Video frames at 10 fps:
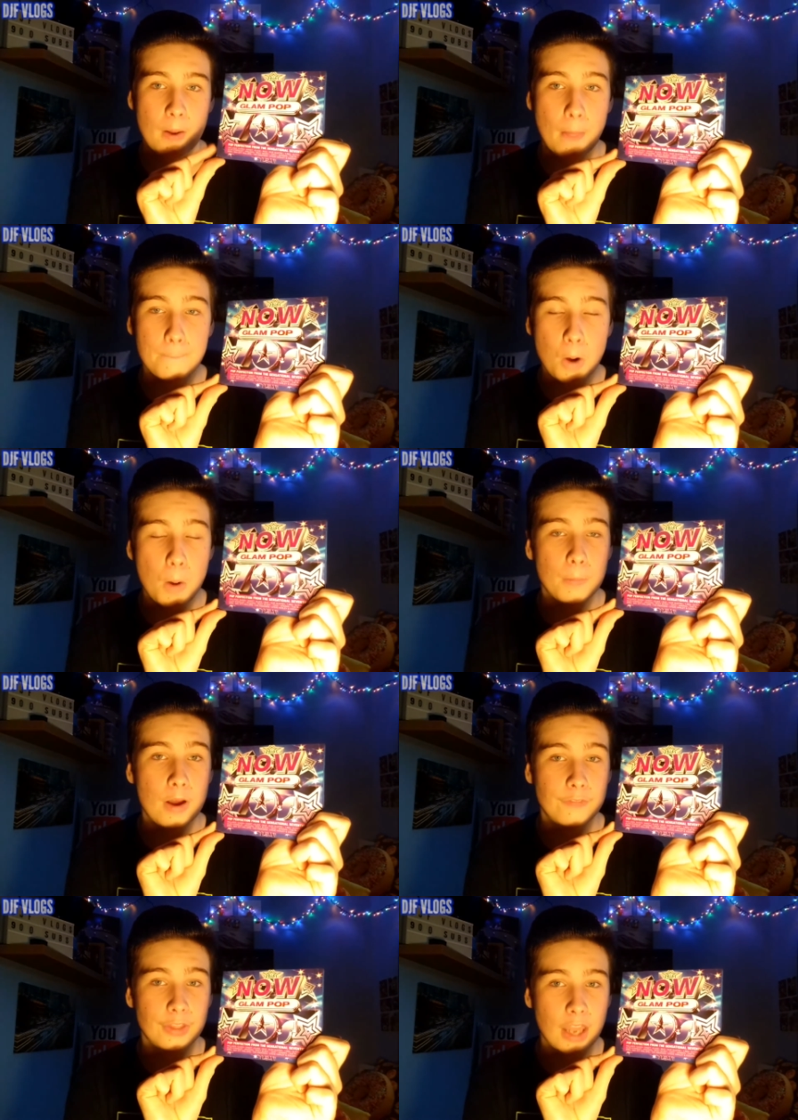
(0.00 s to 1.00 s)
bit on the bottom
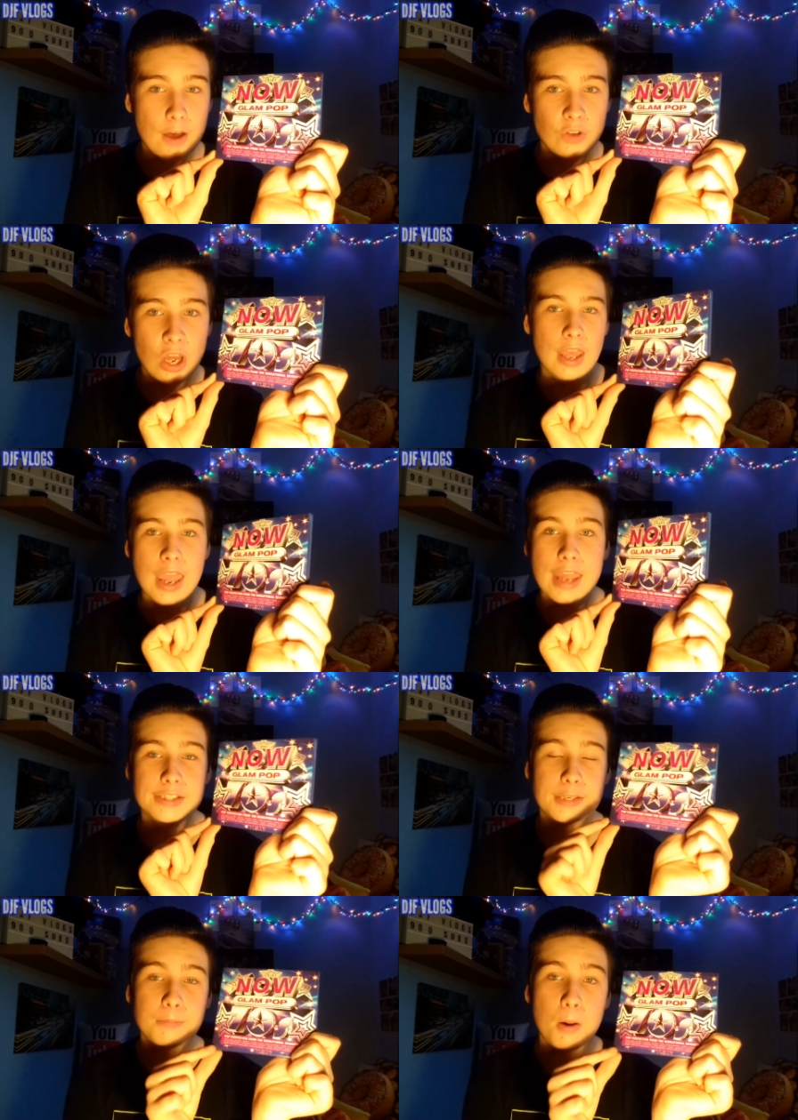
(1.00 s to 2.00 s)
of the cover
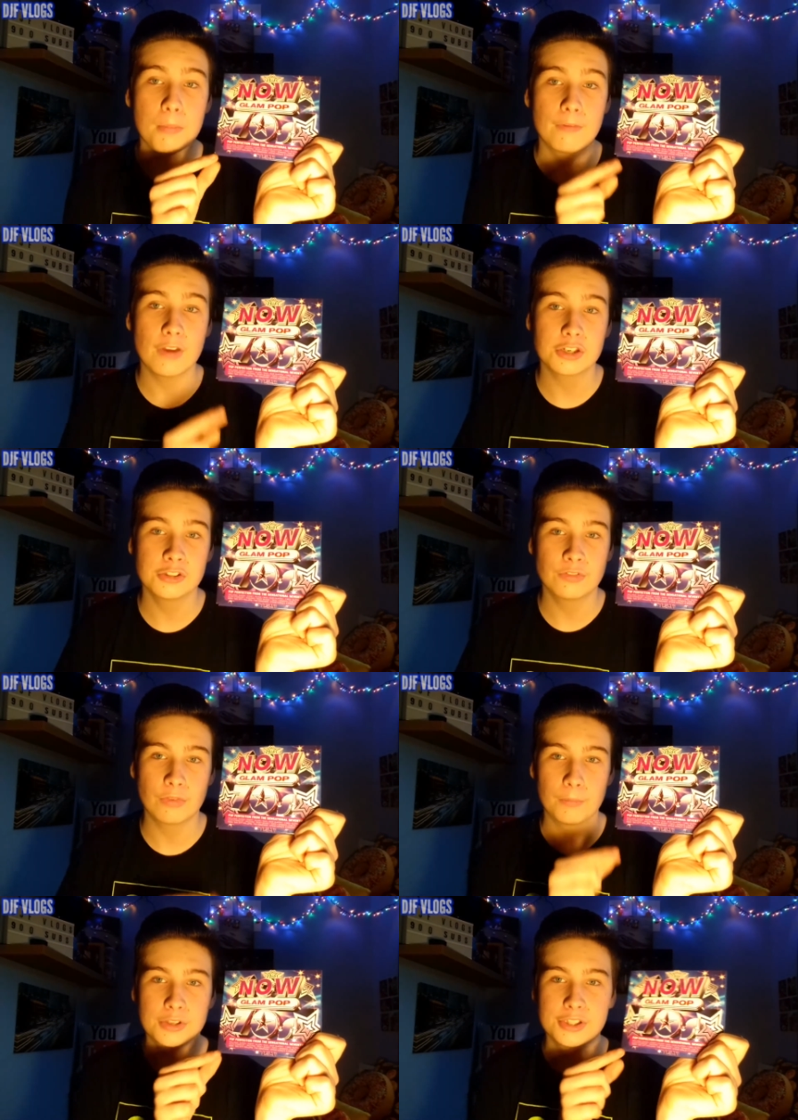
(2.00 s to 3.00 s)
it says pop perfection
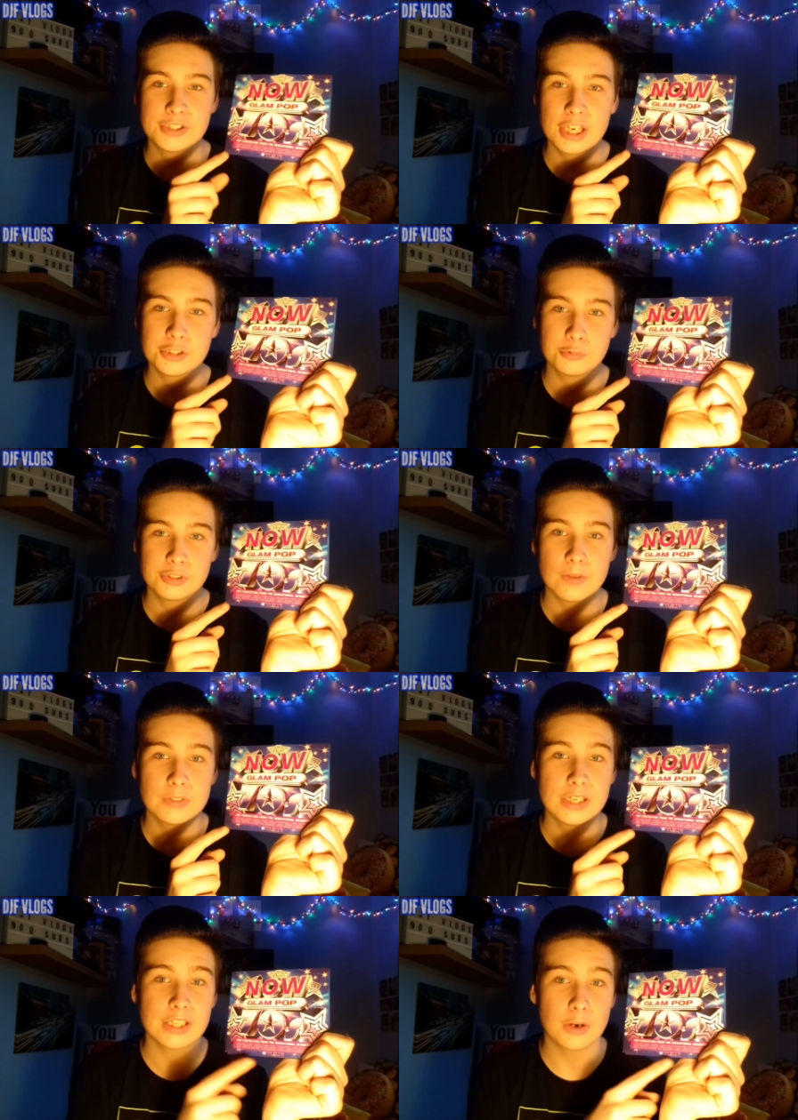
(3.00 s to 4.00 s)
from the sensational
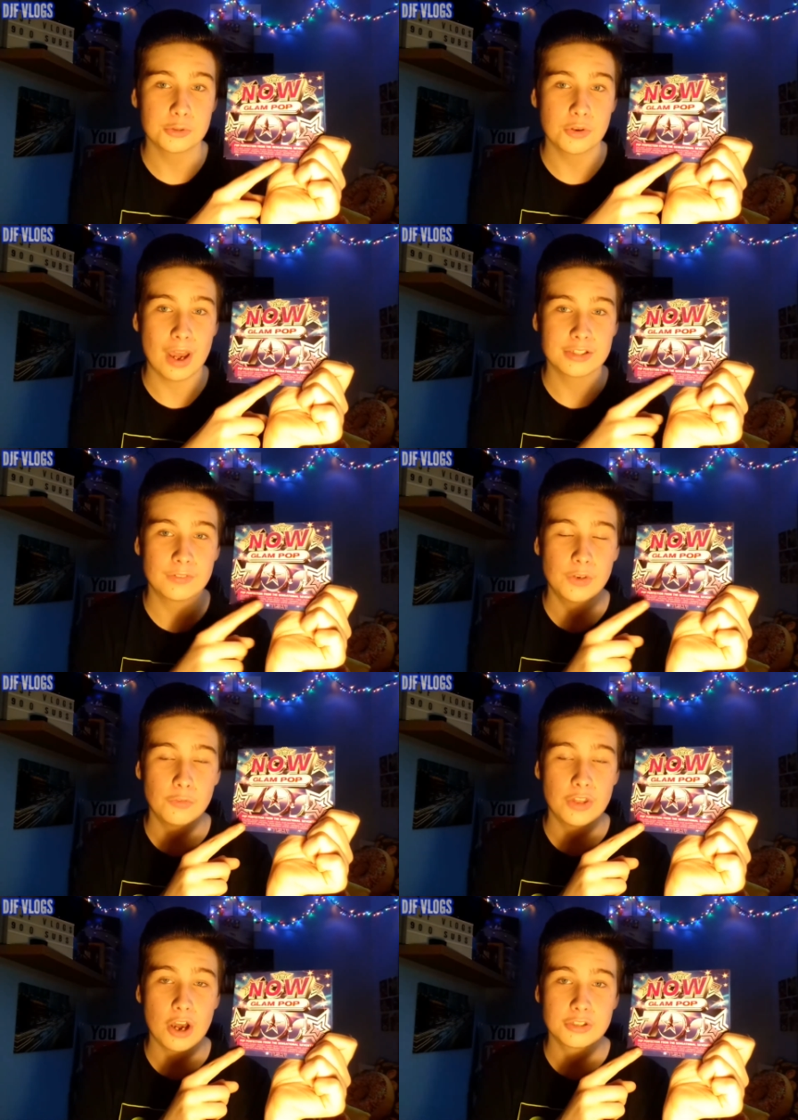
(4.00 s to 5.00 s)
70s and also has a
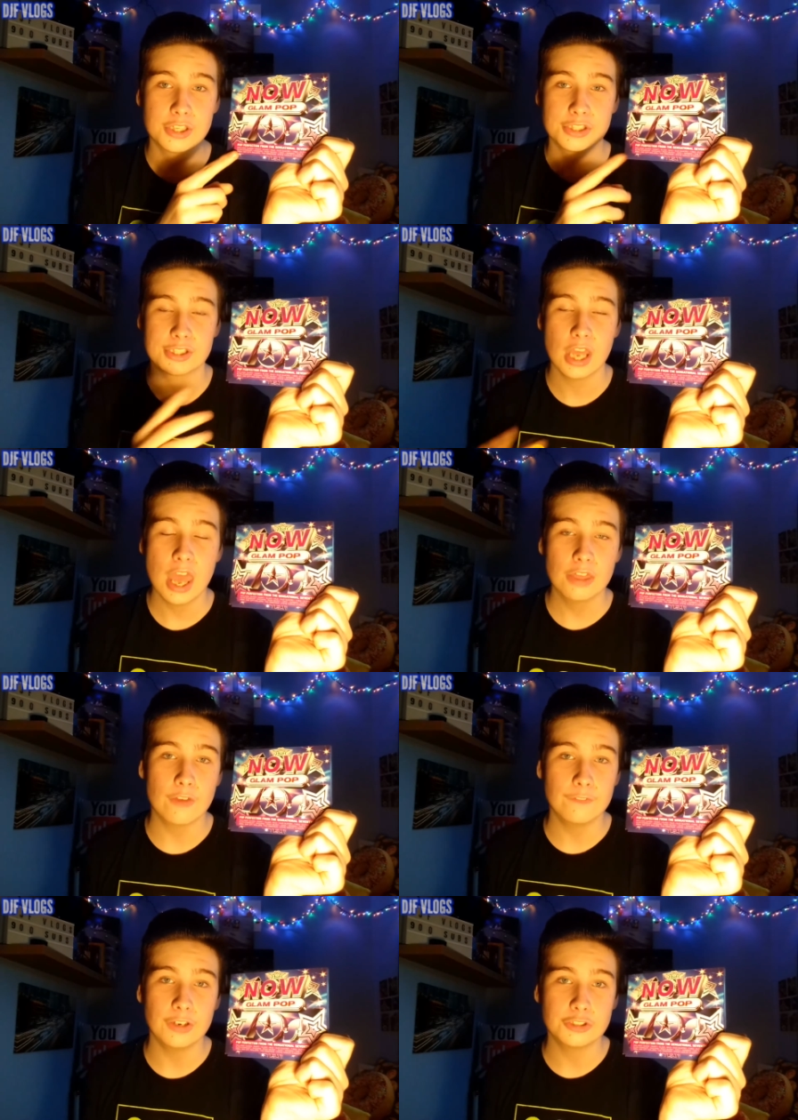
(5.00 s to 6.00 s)
few of the artists
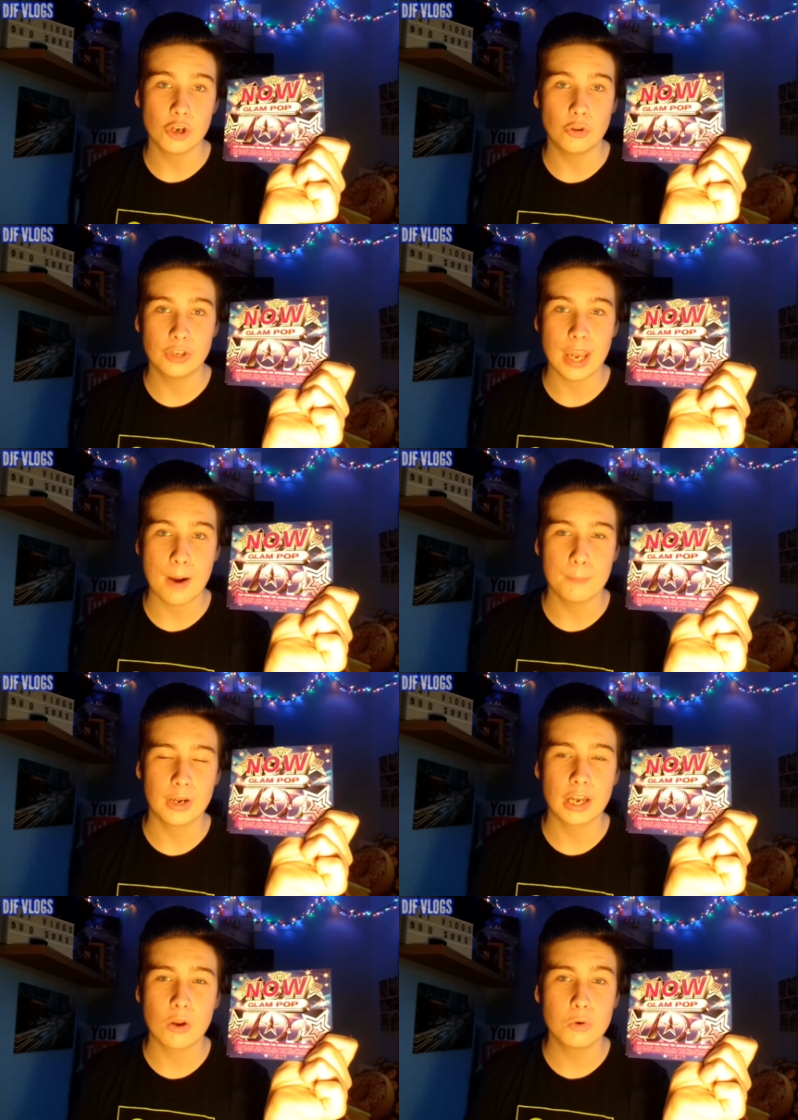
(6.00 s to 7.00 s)
that feature on the album
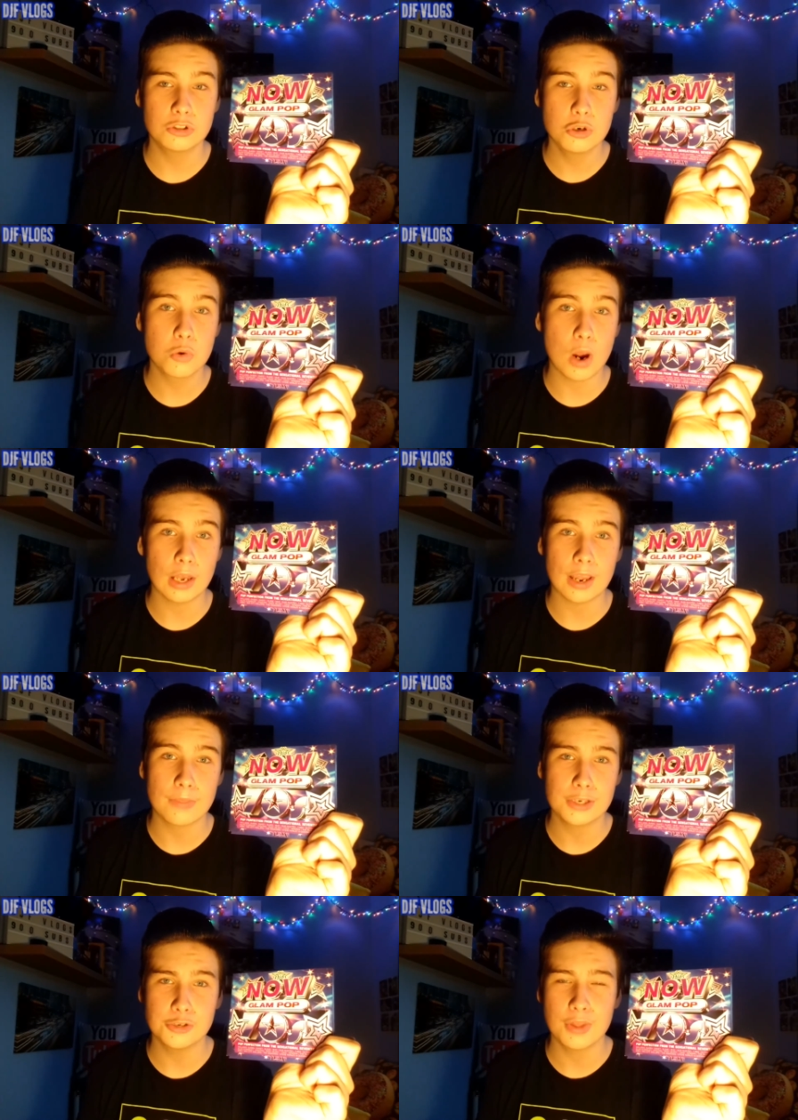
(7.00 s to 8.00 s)
album. I do quite
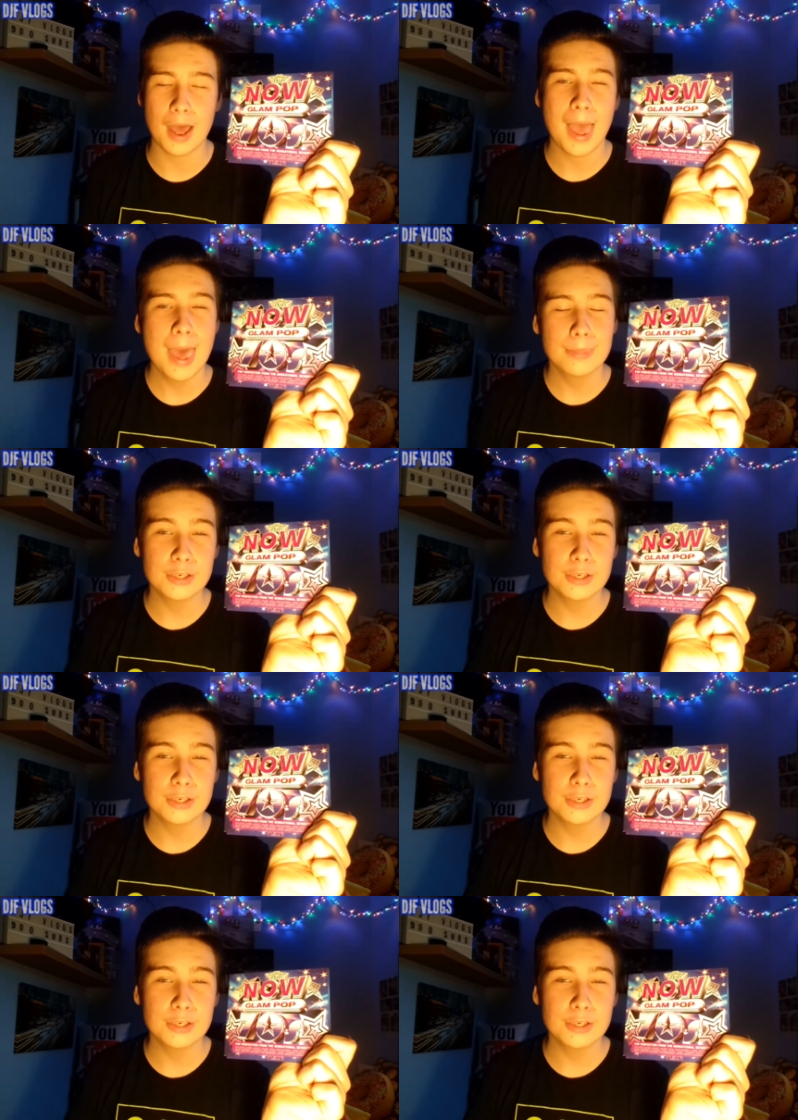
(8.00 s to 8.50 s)
like they do that.